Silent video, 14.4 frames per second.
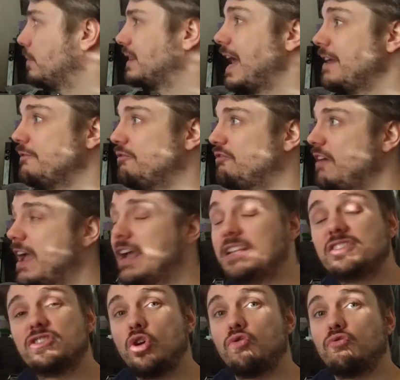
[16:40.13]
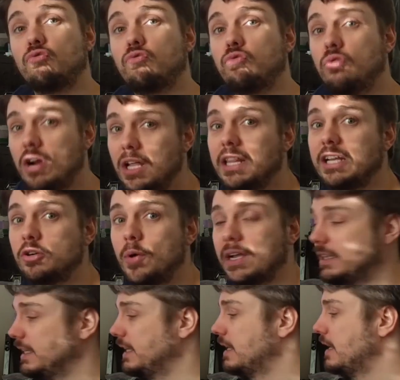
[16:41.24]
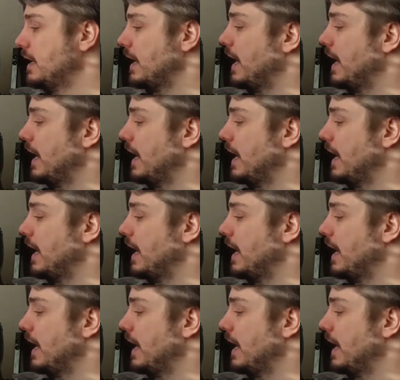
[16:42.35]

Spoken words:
But that fades really quickly,